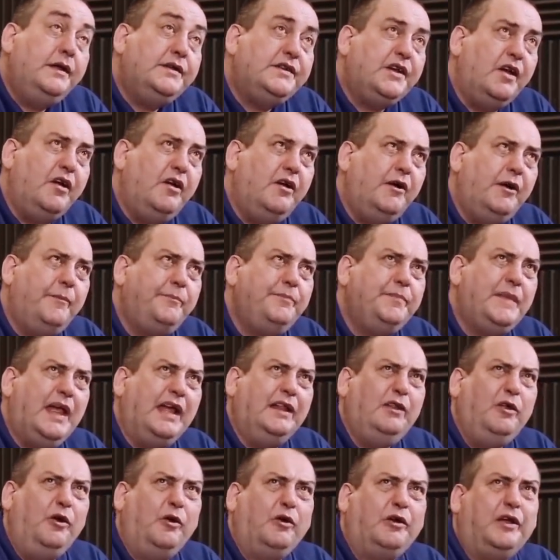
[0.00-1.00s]
So
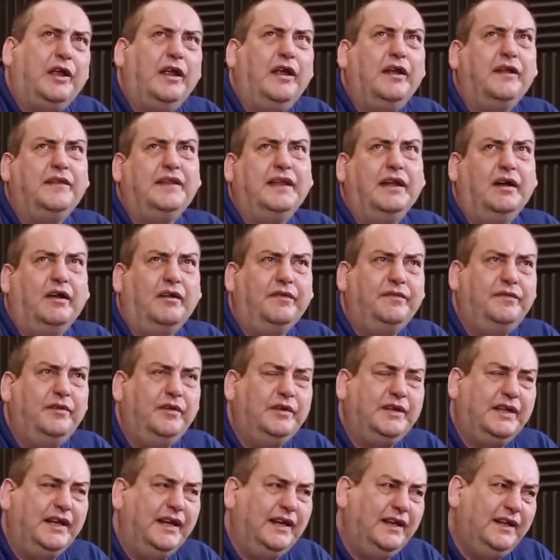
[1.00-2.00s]
I look and I think, oh,
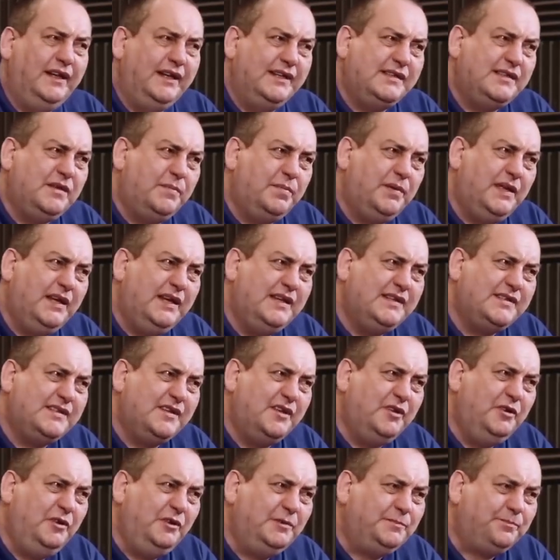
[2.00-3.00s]
fuck, hell, it is the police
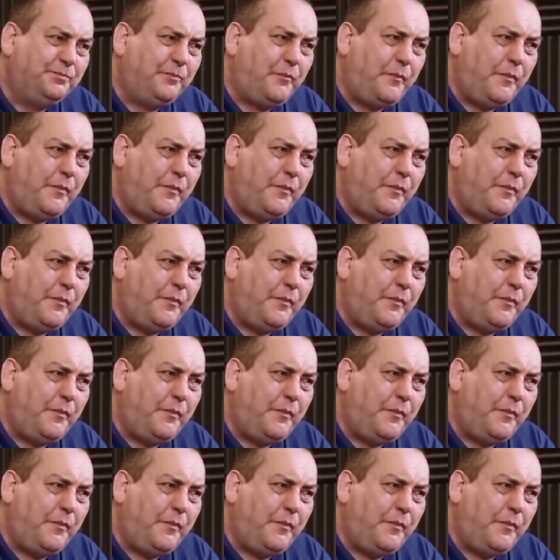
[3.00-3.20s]
too.